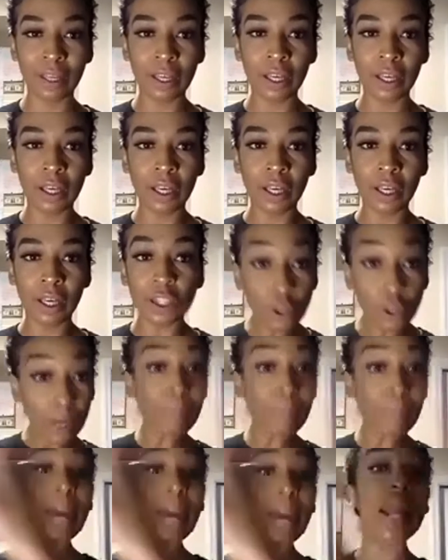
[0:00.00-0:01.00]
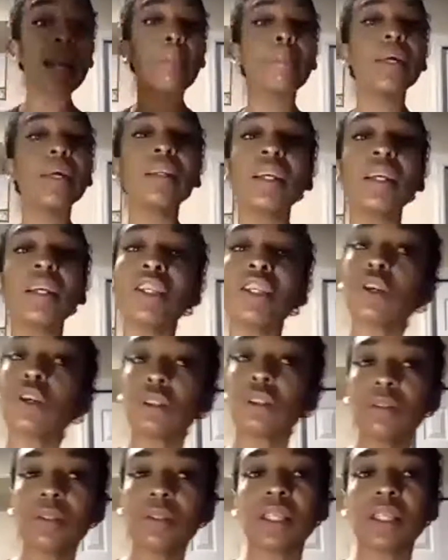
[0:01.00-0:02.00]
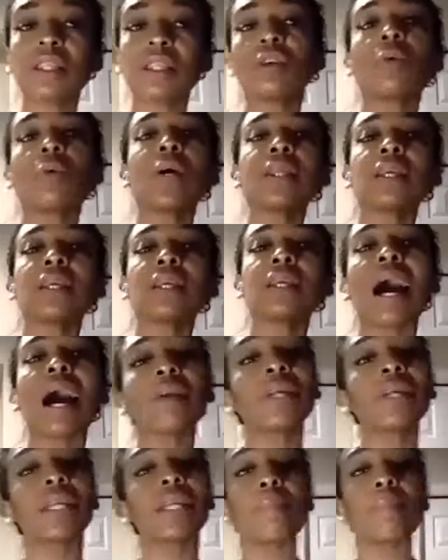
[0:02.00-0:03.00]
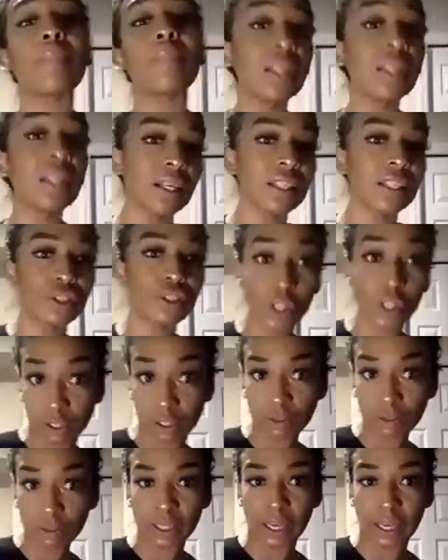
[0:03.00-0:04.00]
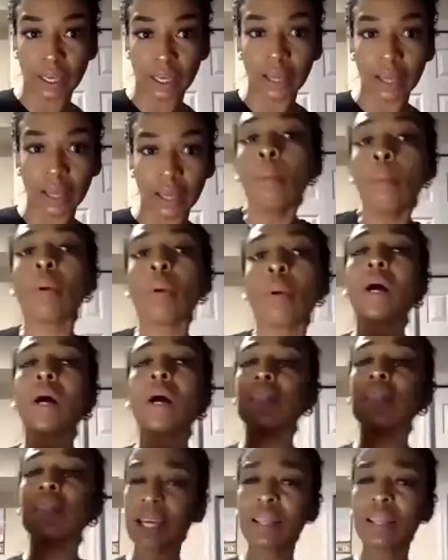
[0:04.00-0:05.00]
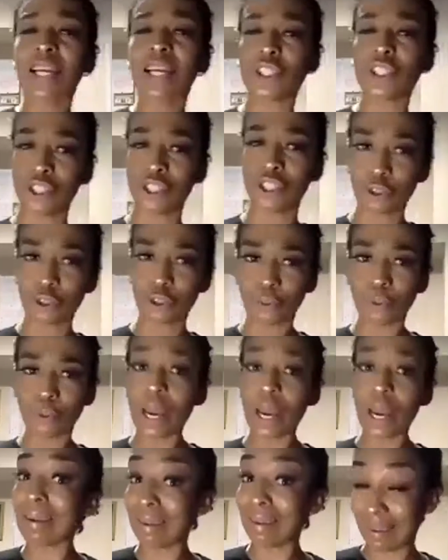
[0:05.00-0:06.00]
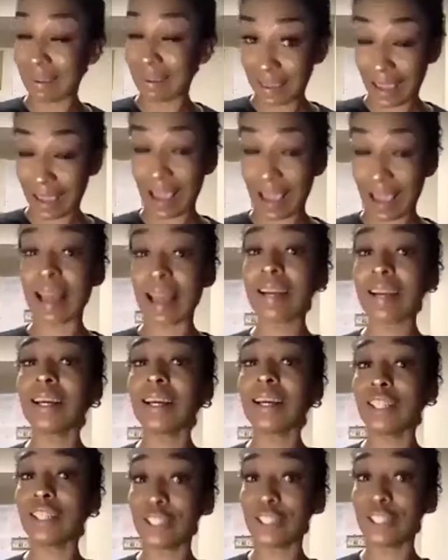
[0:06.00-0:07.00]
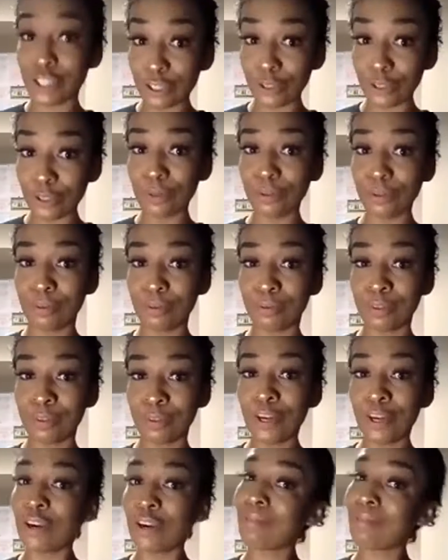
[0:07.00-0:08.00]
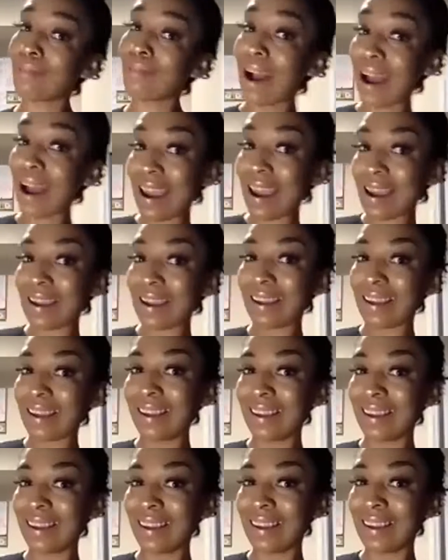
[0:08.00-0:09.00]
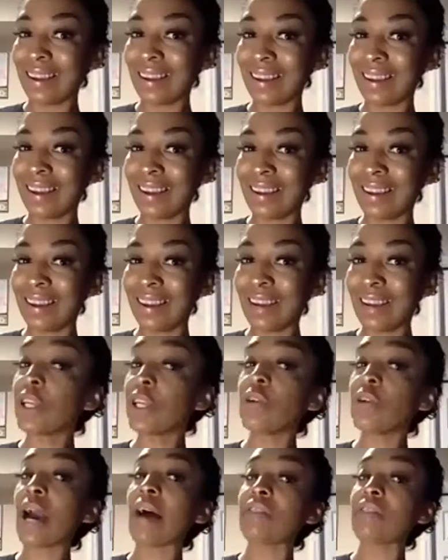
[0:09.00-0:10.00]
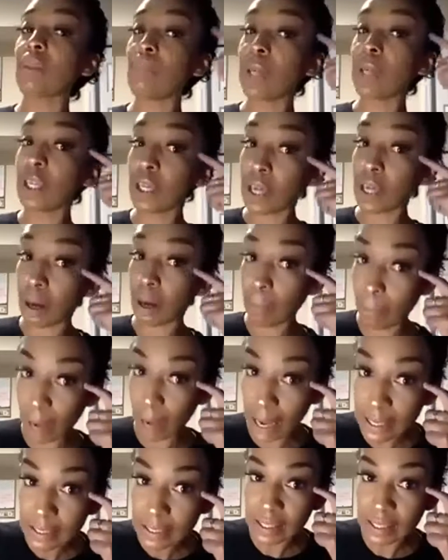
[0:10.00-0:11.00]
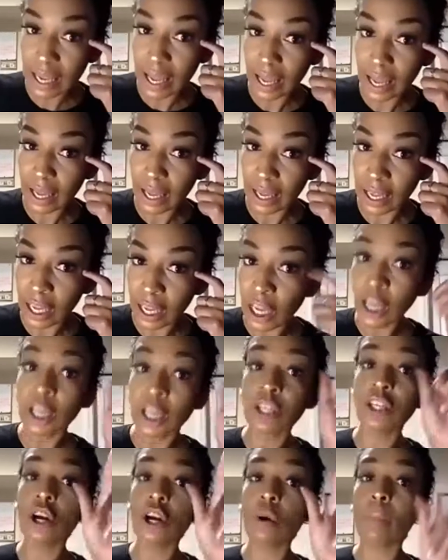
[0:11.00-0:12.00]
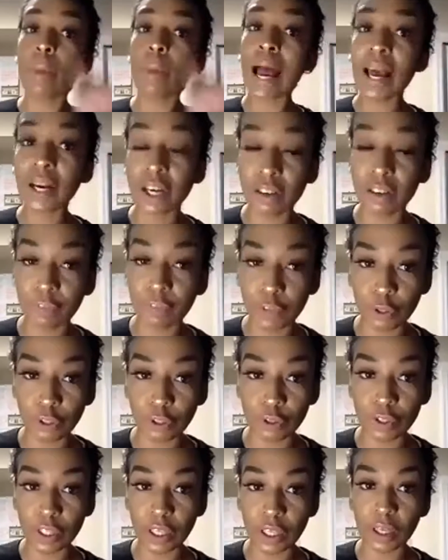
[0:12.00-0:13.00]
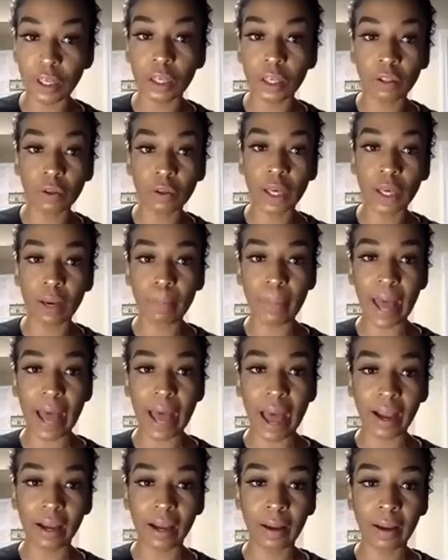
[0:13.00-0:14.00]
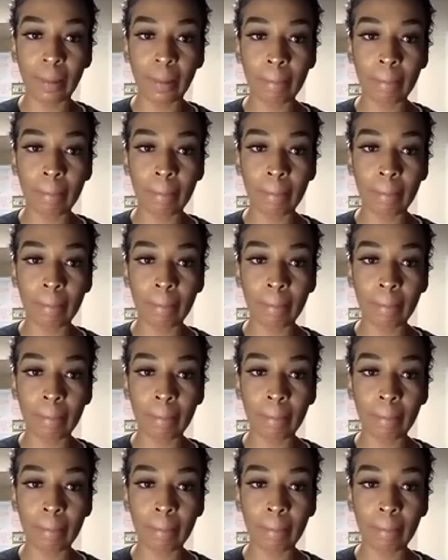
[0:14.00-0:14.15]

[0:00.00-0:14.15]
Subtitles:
You can make $1 million, you can lose it. You can win the lottery, get $1 million, and you can lose it. But one thing that you can do, right? When you have the millionaire mindset, no matter if you lose it, you'll get it back.